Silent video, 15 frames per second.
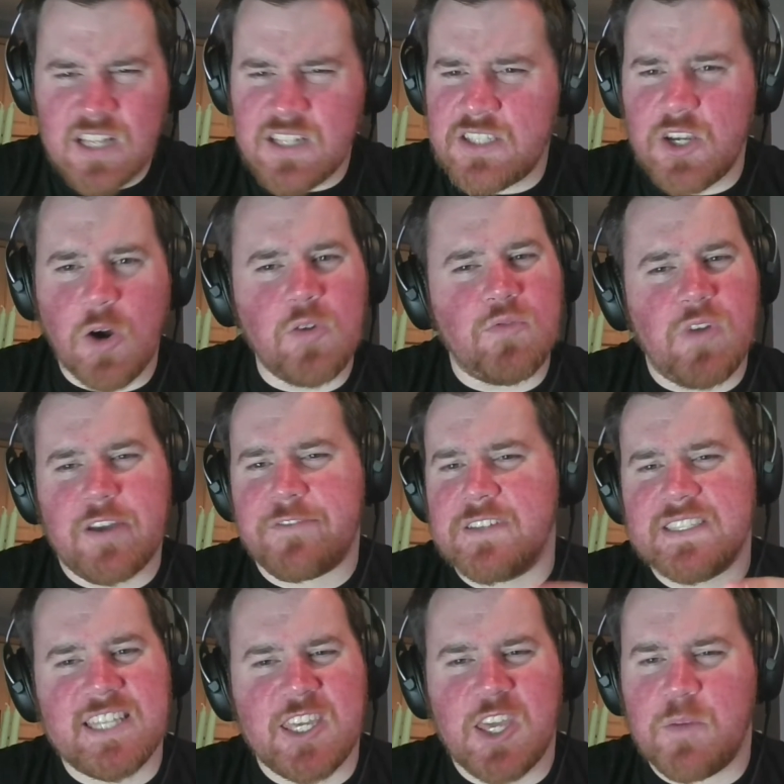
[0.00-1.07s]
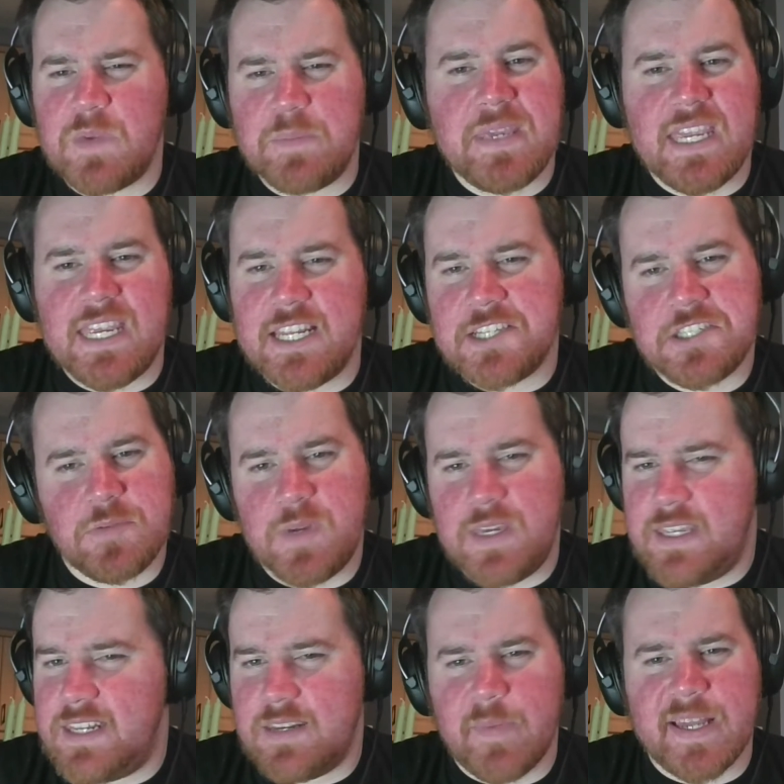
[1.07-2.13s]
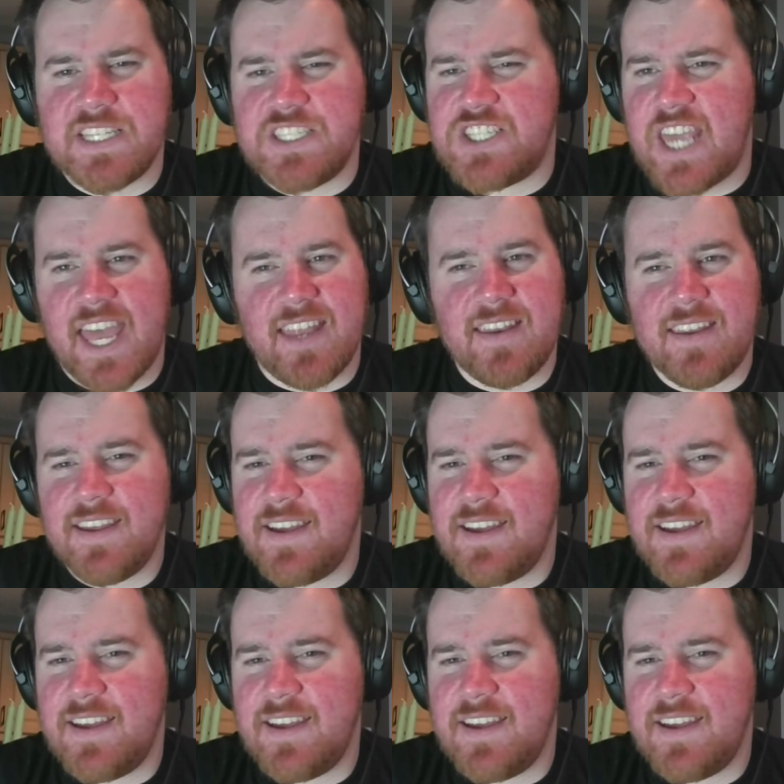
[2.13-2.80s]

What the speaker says: Don't reference the yummy penis tweet in my chat.